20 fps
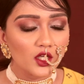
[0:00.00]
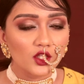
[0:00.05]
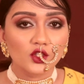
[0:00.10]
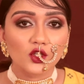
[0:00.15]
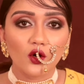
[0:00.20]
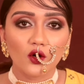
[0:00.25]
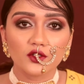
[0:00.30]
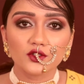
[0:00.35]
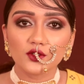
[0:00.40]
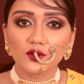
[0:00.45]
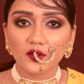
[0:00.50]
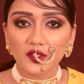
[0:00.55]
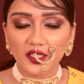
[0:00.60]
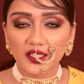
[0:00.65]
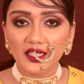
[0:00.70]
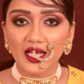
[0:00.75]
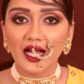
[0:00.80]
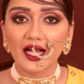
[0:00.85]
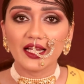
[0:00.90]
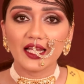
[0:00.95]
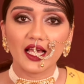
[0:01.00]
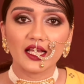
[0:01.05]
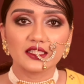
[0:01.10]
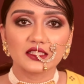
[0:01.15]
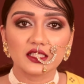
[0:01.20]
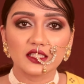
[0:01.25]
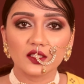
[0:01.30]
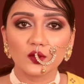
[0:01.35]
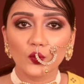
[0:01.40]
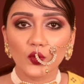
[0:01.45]
contoured and
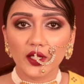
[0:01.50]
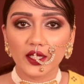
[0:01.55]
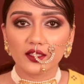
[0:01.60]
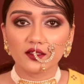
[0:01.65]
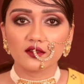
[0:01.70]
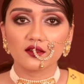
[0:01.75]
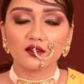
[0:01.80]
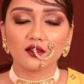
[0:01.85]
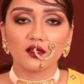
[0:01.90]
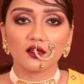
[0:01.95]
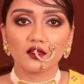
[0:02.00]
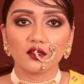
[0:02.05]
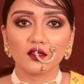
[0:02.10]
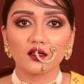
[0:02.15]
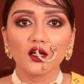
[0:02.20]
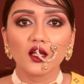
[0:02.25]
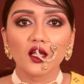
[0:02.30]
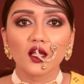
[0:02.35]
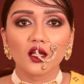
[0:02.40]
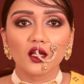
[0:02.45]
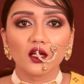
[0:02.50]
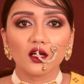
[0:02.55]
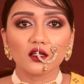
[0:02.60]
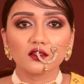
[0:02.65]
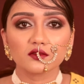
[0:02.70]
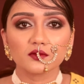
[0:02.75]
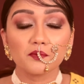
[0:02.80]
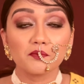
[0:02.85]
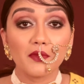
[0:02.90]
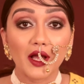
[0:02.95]
highlighted with
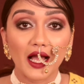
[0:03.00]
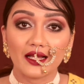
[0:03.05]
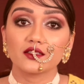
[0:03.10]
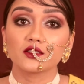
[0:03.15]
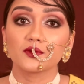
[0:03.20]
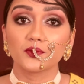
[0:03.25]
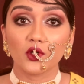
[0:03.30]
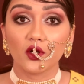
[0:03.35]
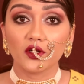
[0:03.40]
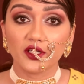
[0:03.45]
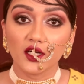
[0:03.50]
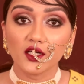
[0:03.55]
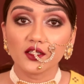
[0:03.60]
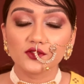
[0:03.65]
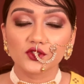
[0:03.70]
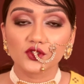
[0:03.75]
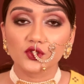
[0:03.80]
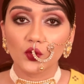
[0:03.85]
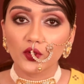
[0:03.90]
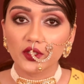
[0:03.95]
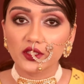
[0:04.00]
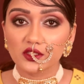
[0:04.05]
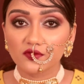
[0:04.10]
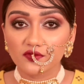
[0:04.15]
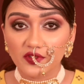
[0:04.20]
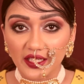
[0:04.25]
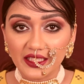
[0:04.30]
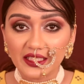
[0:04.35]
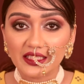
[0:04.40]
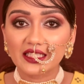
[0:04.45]
matte products, so it's
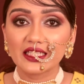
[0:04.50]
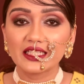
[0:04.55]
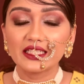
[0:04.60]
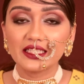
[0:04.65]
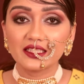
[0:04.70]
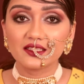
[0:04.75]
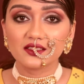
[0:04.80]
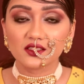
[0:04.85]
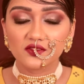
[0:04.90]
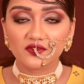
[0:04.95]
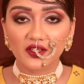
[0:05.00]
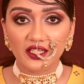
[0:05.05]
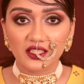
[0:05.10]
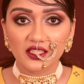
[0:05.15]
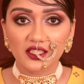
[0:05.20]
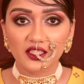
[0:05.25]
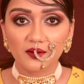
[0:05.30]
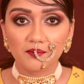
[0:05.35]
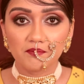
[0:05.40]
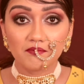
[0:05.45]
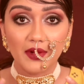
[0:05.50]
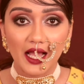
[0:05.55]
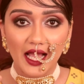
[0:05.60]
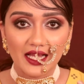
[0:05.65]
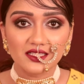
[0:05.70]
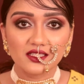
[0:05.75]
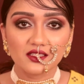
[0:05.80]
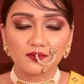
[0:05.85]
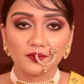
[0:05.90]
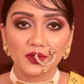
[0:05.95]
very clean, it's very
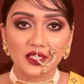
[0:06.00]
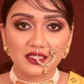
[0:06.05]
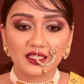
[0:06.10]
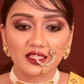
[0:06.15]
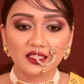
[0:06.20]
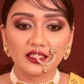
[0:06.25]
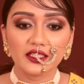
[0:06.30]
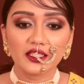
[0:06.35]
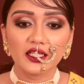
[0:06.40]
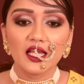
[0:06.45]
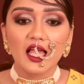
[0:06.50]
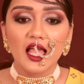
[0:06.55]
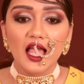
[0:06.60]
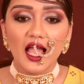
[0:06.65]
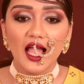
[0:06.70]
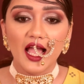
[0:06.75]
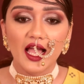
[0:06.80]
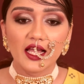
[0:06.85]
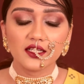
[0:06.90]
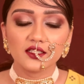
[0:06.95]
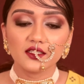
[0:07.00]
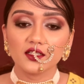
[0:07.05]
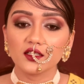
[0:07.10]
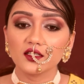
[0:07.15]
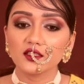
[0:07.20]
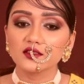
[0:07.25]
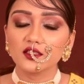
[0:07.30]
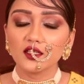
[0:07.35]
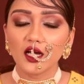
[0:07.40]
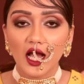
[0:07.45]
matte basically. And
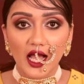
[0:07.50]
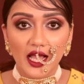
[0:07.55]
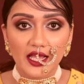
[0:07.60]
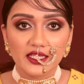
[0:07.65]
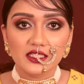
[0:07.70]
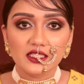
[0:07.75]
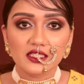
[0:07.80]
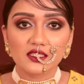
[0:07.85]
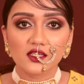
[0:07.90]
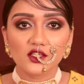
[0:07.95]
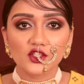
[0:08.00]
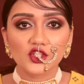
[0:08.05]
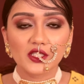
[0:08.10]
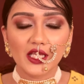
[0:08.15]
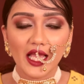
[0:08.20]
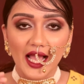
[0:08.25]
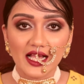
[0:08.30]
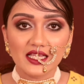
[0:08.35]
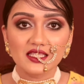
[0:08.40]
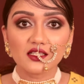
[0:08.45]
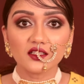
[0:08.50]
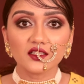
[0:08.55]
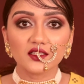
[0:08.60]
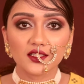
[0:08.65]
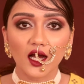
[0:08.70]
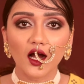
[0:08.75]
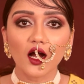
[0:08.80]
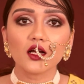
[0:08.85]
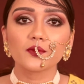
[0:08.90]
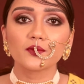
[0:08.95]
the eyes, she has a
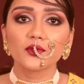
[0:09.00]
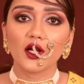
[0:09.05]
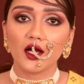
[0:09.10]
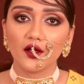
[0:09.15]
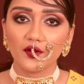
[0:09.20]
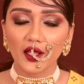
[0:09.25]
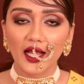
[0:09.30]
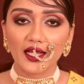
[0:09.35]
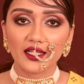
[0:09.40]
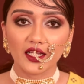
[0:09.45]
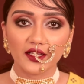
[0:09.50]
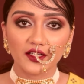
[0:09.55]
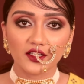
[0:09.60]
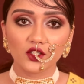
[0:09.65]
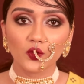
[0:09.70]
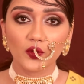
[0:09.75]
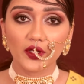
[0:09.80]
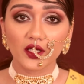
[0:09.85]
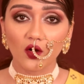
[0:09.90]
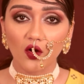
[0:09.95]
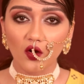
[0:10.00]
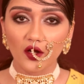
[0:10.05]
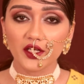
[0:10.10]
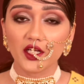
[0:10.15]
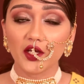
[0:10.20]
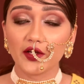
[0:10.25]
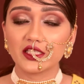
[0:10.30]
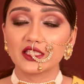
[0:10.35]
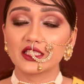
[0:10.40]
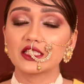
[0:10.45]
dark brown eyeliner going on.
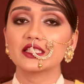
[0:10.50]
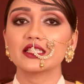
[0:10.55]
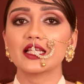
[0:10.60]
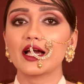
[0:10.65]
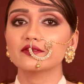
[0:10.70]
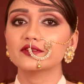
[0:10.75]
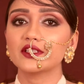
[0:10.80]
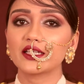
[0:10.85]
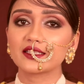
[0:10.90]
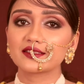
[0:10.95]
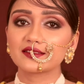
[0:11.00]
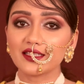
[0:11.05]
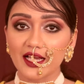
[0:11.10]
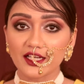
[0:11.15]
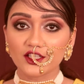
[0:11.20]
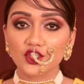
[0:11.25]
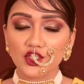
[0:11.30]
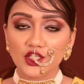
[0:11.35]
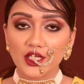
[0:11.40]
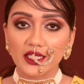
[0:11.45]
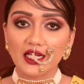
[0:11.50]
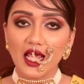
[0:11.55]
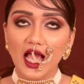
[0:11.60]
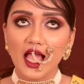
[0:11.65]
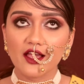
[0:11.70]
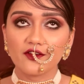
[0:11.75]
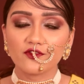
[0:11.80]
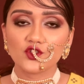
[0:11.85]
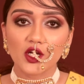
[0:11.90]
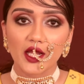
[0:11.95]
Now I didn't have that exact shade,
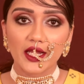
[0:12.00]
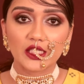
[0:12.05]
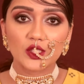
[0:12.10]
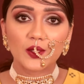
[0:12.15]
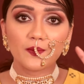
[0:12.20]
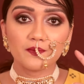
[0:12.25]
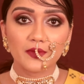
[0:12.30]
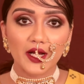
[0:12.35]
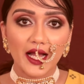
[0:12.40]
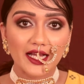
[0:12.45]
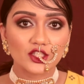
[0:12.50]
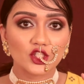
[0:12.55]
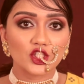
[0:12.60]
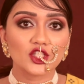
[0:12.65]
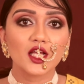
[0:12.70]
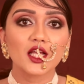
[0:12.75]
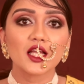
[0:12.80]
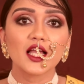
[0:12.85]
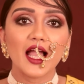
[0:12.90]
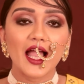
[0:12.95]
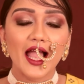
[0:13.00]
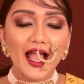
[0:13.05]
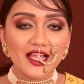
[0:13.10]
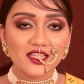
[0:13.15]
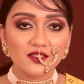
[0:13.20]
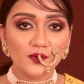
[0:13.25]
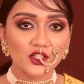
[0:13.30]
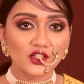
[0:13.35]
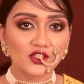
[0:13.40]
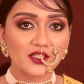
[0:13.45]
I have tried to match
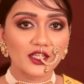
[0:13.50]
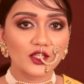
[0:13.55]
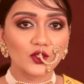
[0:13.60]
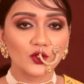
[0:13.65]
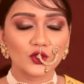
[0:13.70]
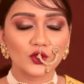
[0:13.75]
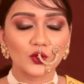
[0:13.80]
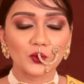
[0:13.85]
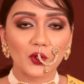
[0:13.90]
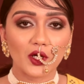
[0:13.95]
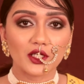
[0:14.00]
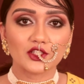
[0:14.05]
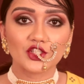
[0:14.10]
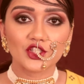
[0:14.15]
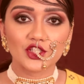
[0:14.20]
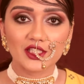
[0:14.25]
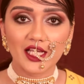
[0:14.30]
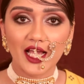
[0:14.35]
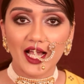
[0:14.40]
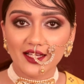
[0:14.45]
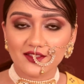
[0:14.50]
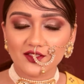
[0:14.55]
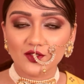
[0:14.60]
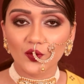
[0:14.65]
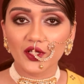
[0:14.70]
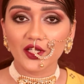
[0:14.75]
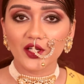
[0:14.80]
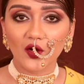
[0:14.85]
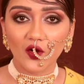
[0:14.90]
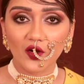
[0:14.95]
as much as I could to what she has
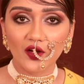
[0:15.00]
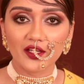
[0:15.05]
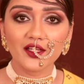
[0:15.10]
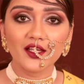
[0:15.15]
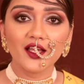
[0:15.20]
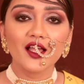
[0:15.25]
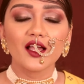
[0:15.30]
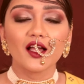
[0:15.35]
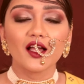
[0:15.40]
going on.